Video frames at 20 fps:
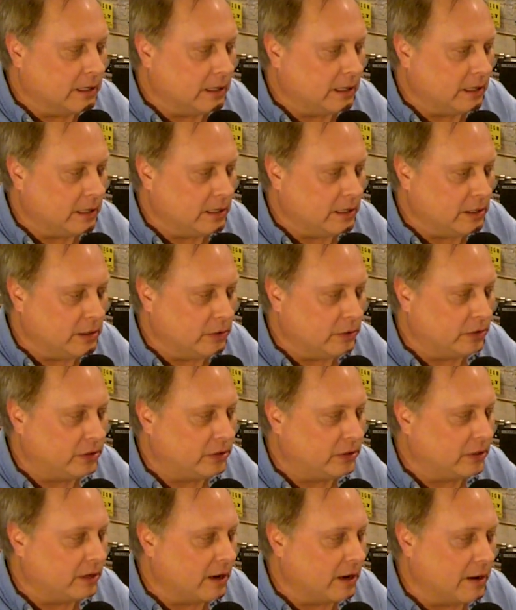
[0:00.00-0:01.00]

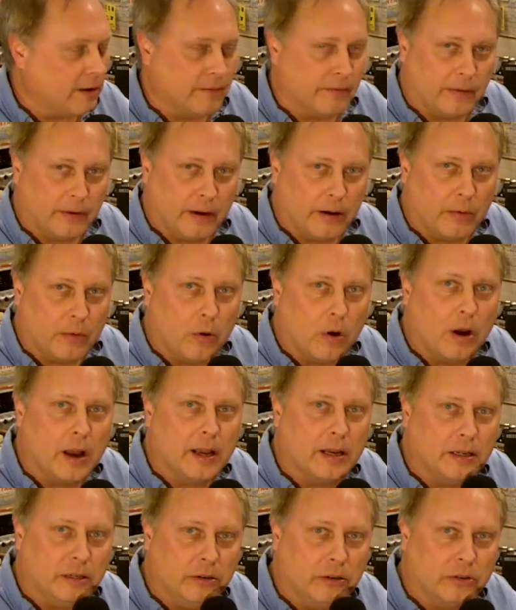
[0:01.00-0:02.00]
use, very
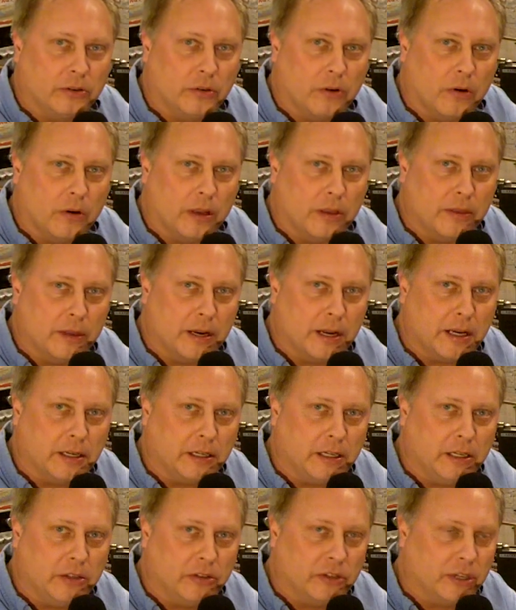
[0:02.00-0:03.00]
wide use in the
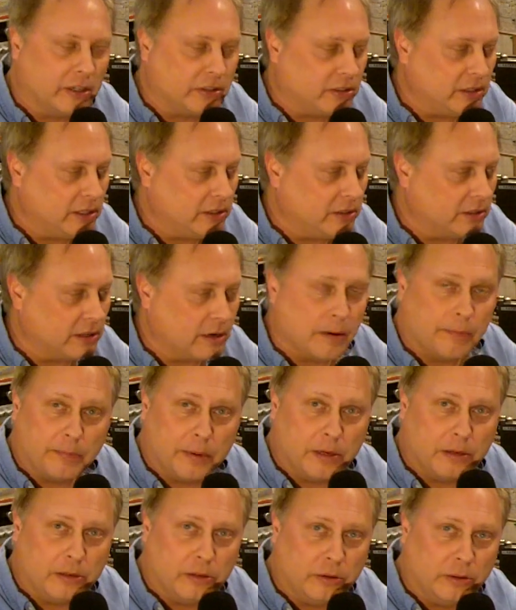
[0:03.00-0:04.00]
1960s and
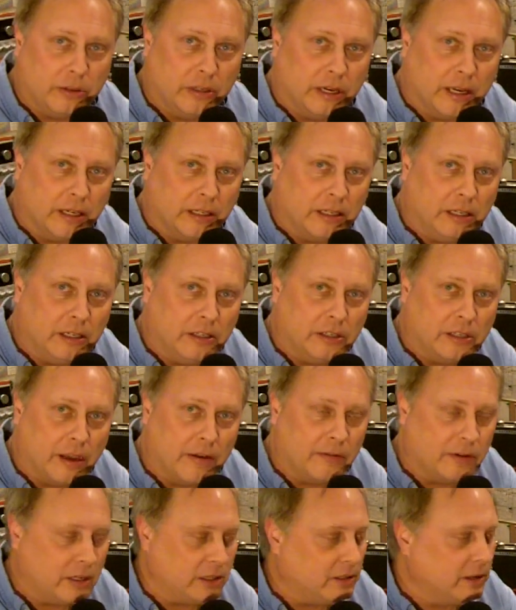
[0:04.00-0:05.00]
up into the
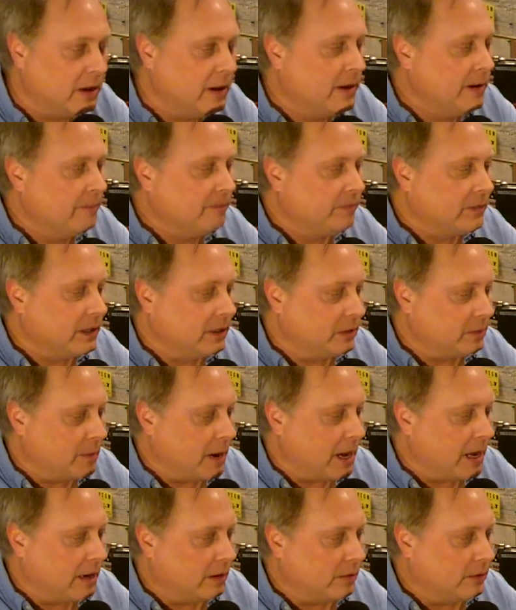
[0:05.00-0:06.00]
1970s. This
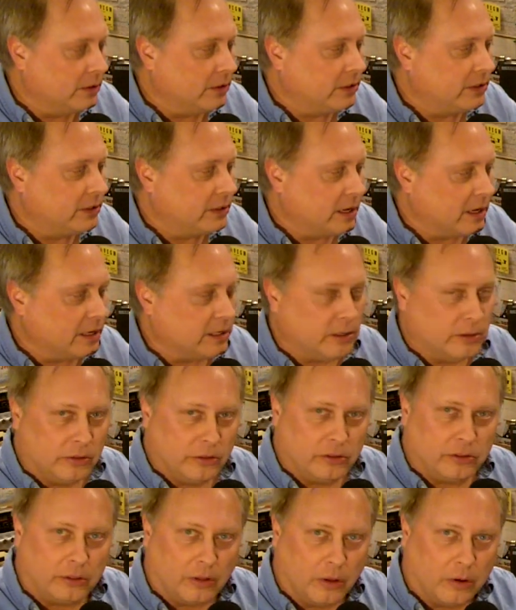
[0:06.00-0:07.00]
model was
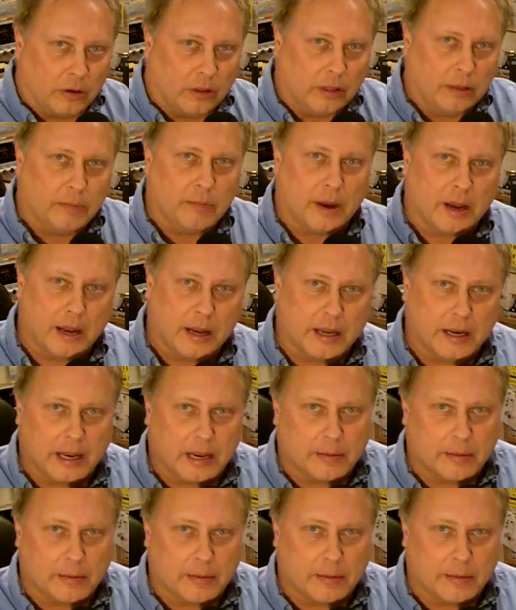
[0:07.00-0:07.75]
used locally by an